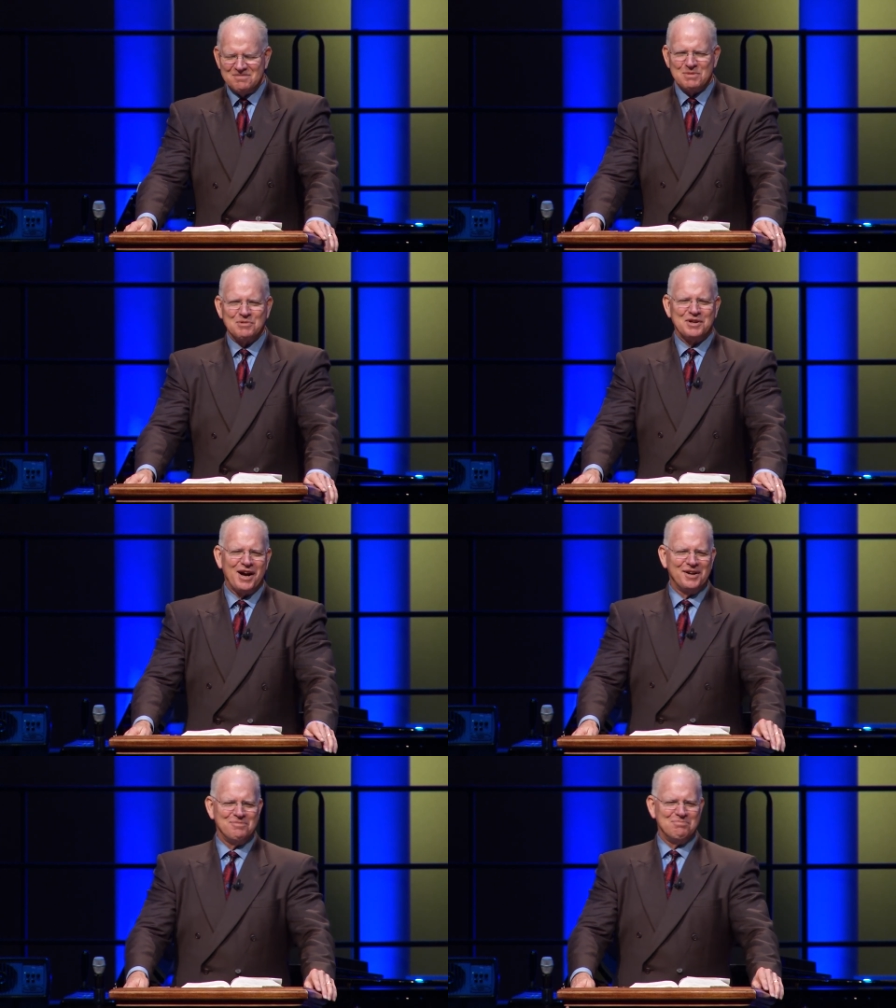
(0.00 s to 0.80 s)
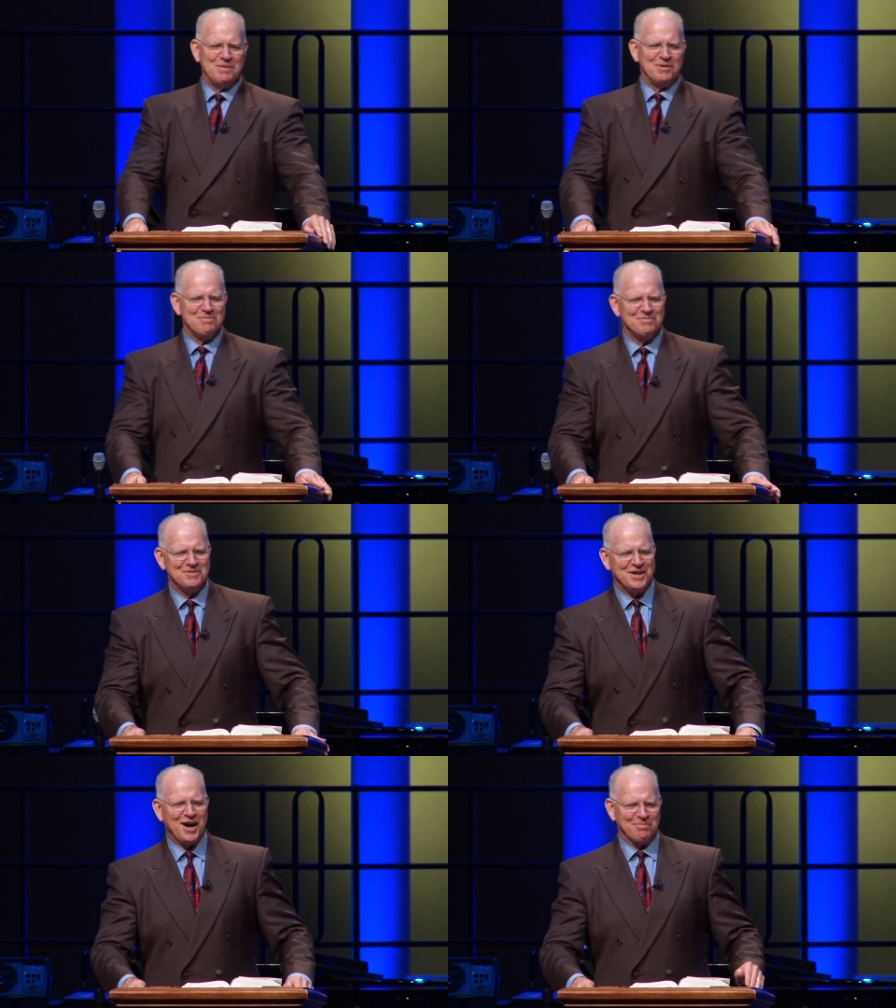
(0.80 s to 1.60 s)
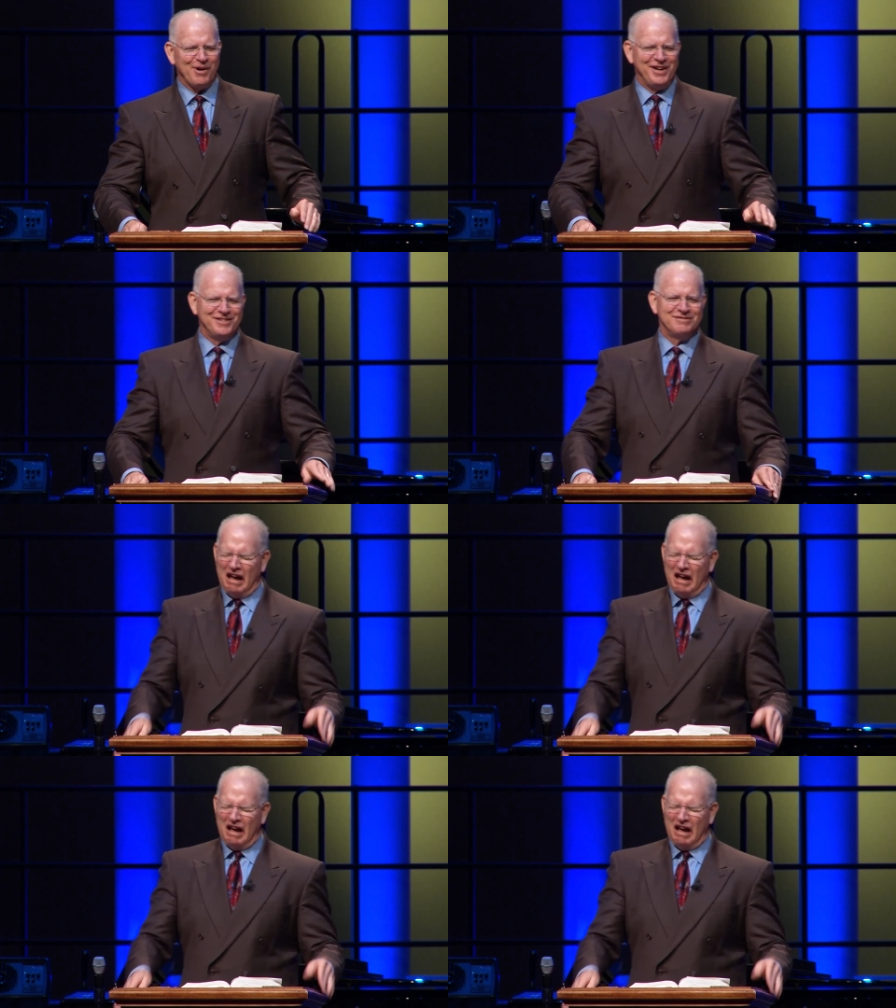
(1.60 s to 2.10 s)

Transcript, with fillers: Remember Doc, remember Doc Brown?